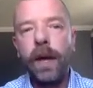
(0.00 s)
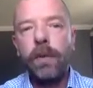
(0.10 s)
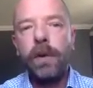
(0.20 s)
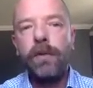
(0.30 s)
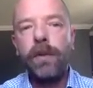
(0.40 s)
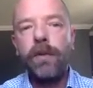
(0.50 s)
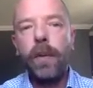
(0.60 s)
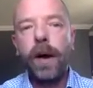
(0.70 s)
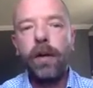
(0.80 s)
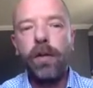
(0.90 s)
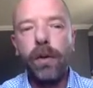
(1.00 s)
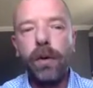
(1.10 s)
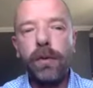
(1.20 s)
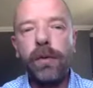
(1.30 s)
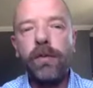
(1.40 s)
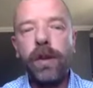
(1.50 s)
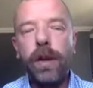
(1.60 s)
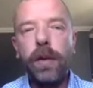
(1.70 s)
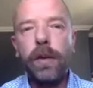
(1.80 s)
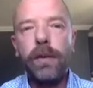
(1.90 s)
It's just about a third of the
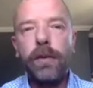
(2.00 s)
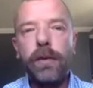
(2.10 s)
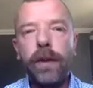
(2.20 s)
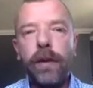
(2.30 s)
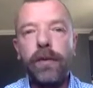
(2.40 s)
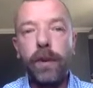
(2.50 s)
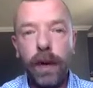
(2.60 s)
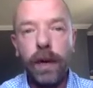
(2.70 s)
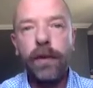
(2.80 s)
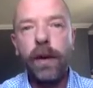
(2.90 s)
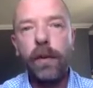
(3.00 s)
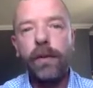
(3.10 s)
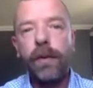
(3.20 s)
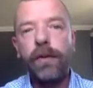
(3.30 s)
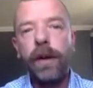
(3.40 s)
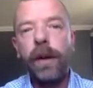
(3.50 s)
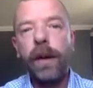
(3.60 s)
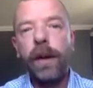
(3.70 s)
genome consisting of unique sequences